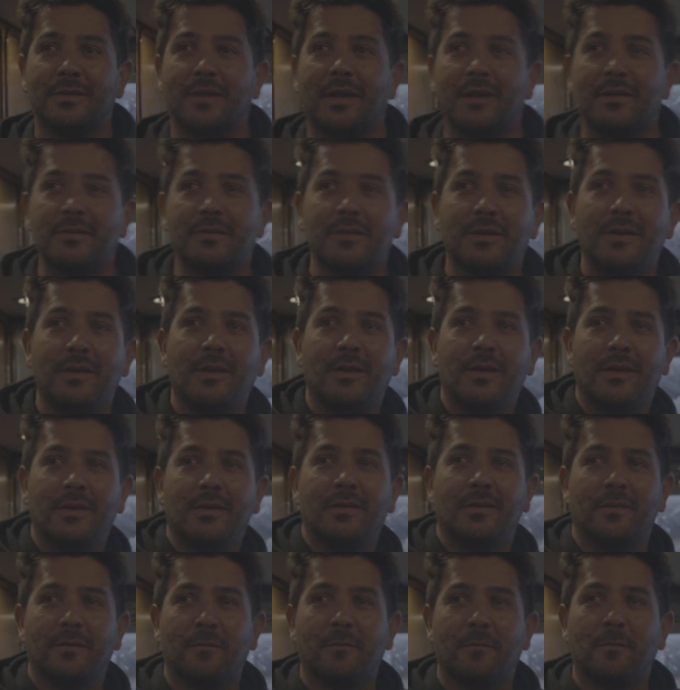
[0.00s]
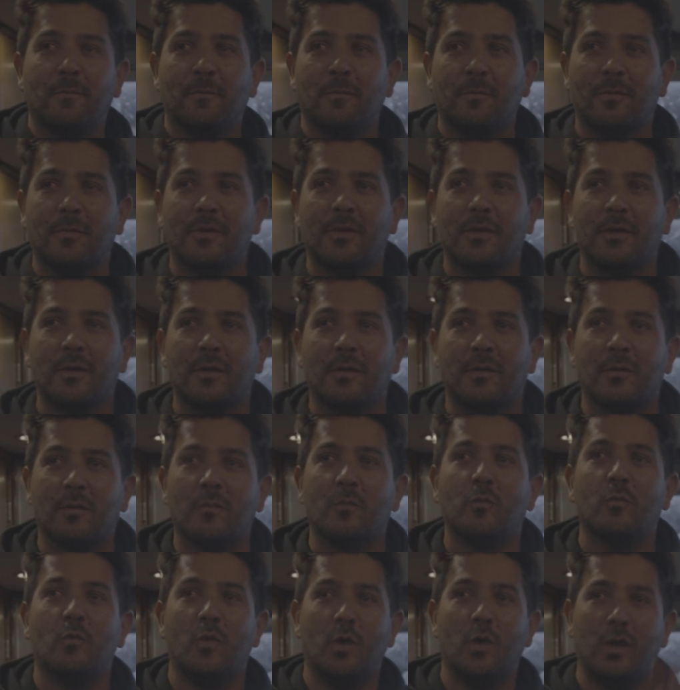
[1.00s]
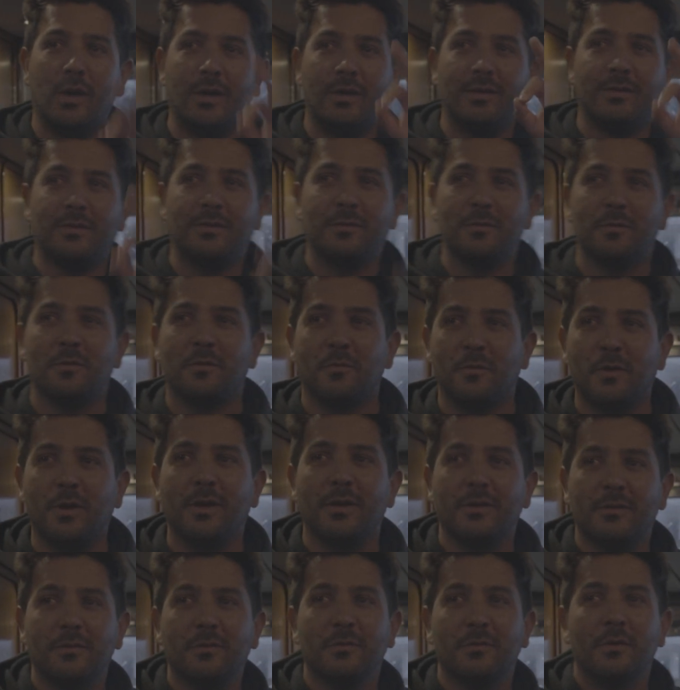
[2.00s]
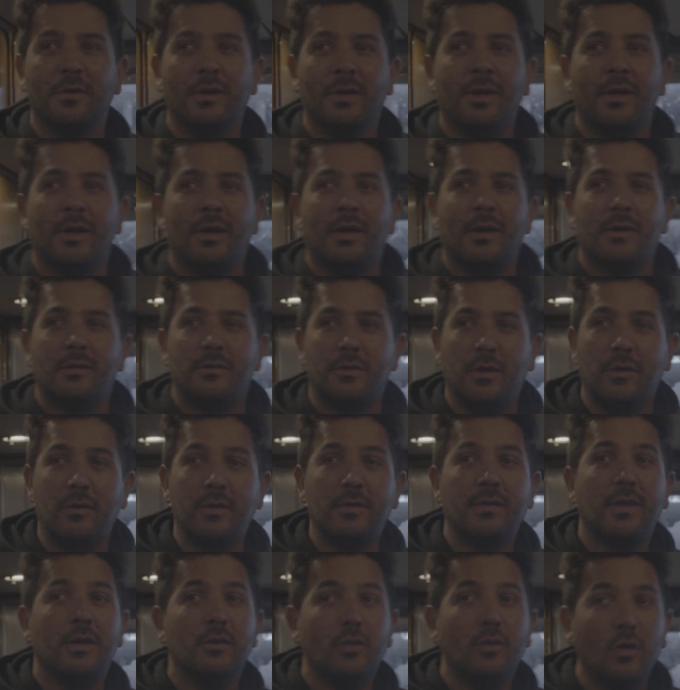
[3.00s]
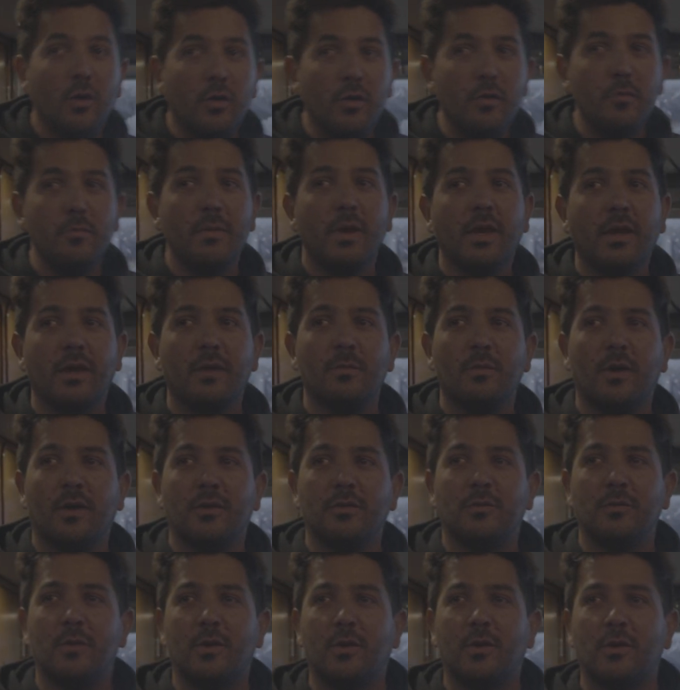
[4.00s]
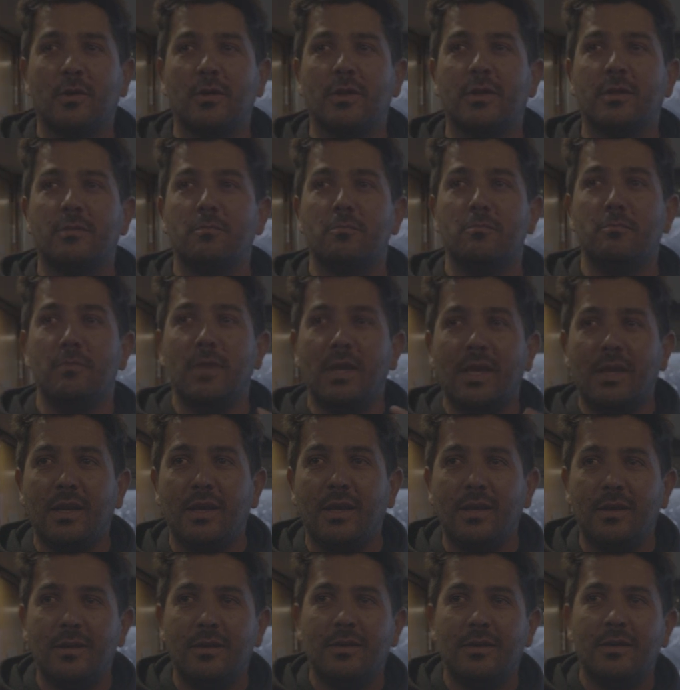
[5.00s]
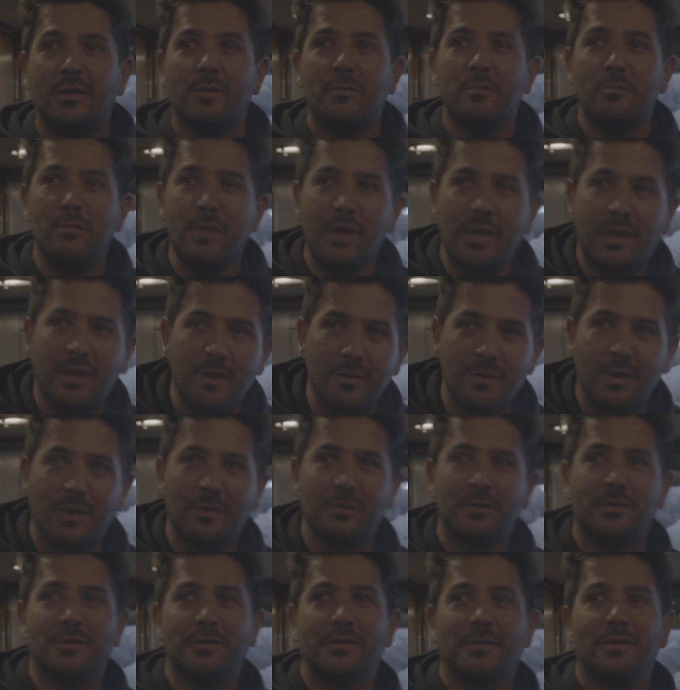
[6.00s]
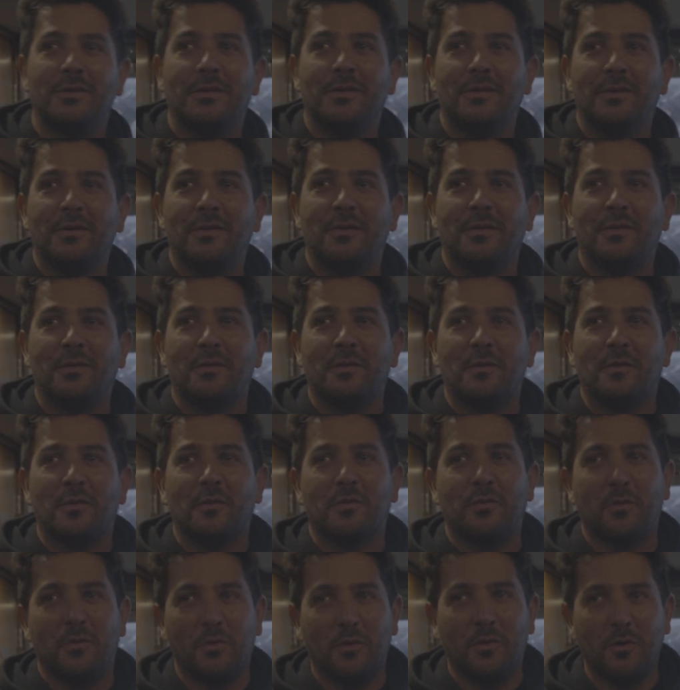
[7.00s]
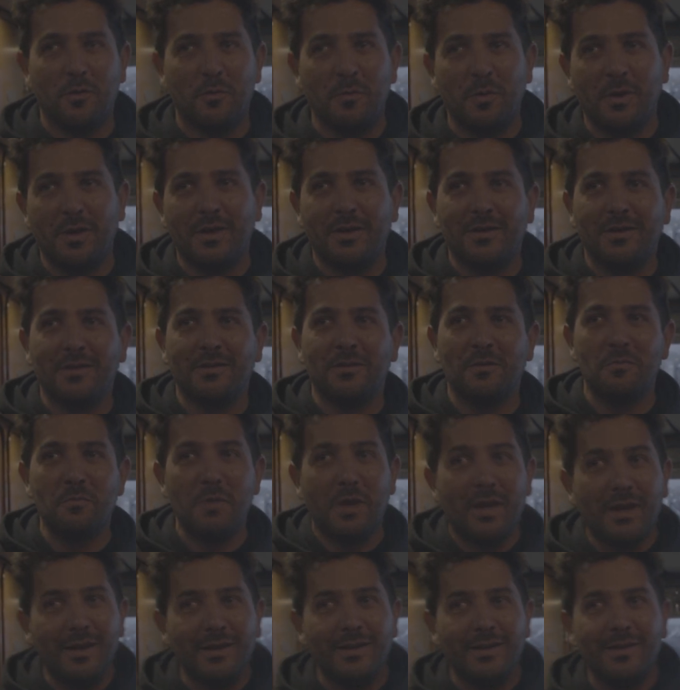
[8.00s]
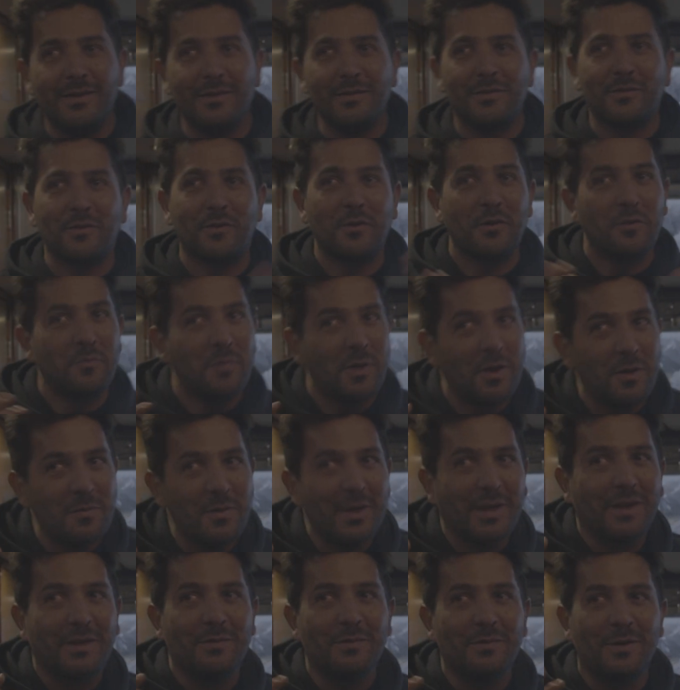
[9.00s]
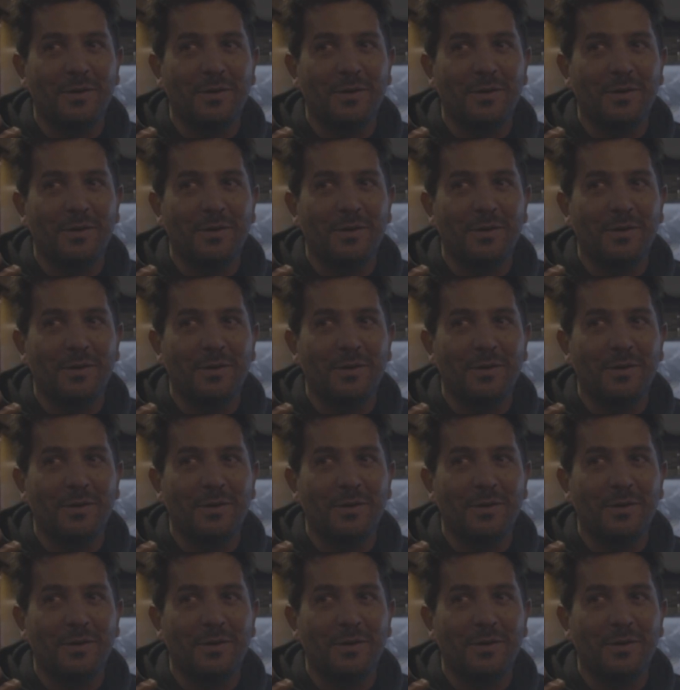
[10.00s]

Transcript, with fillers: nice. Buenísimo, buenísimo. There is another Mickey Mouse. We call it Mini Mickey Mouse. Could be the Mini, could be Mickey